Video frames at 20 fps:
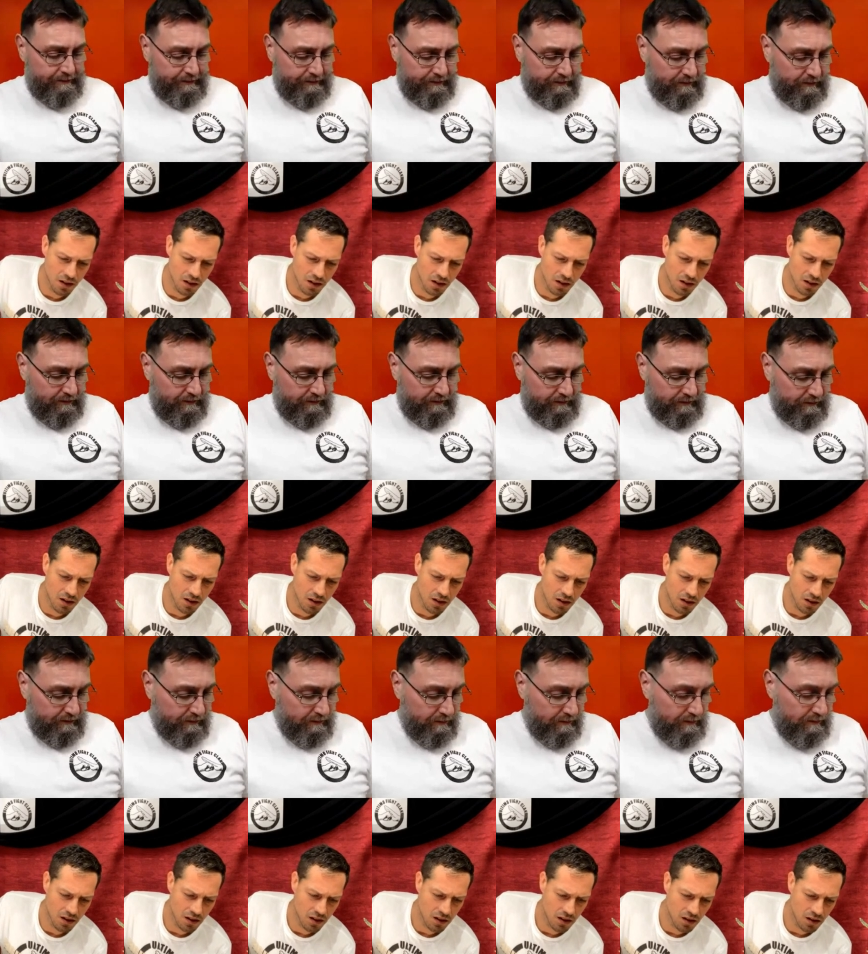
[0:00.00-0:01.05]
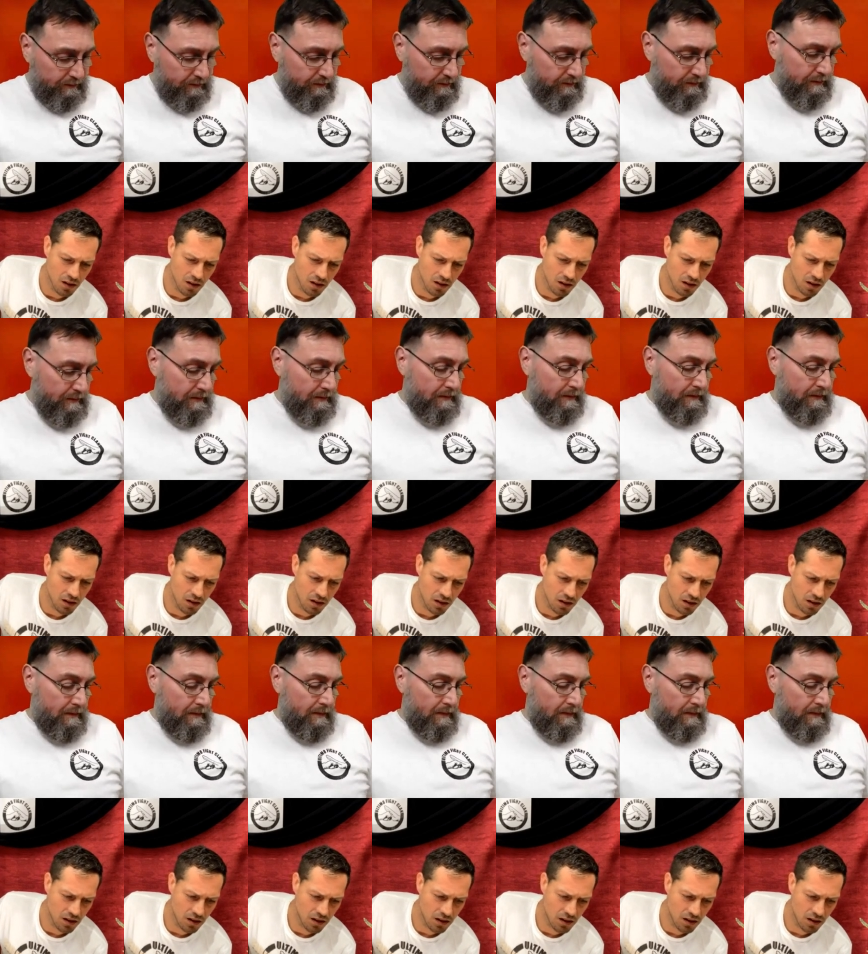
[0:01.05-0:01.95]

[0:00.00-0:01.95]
[no speech]